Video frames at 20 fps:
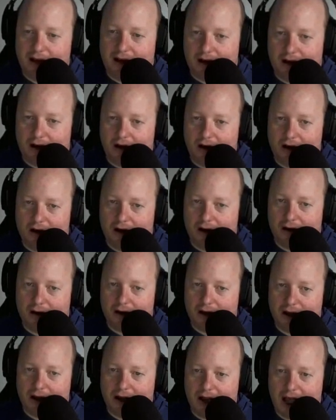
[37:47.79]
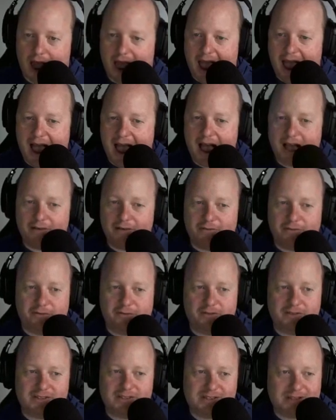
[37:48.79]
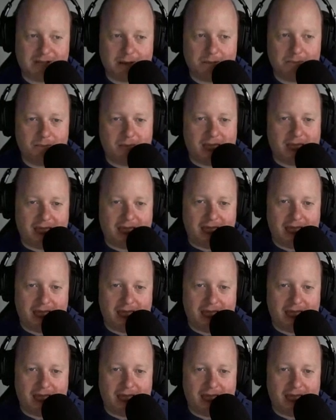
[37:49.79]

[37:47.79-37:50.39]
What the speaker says: are have some